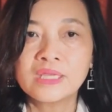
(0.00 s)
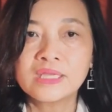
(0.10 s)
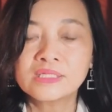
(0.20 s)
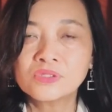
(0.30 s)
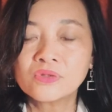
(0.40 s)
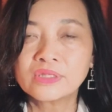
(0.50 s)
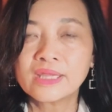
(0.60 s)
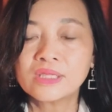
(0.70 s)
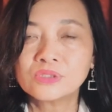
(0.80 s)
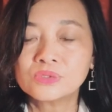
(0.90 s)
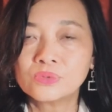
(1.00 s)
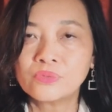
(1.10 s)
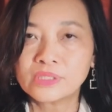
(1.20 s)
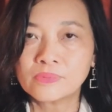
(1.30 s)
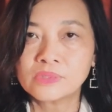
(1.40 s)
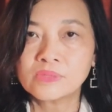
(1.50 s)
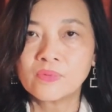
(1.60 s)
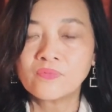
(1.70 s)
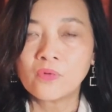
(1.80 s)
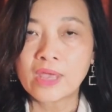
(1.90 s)
is not there to
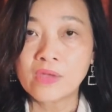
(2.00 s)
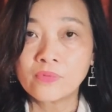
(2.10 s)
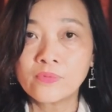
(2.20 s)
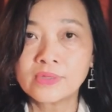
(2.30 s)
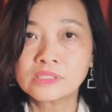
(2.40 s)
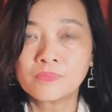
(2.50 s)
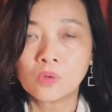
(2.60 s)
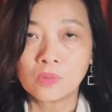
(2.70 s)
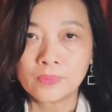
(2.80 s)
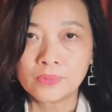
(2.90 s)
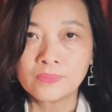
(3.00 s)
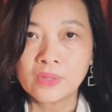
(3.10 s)
responsible for everyone's problem,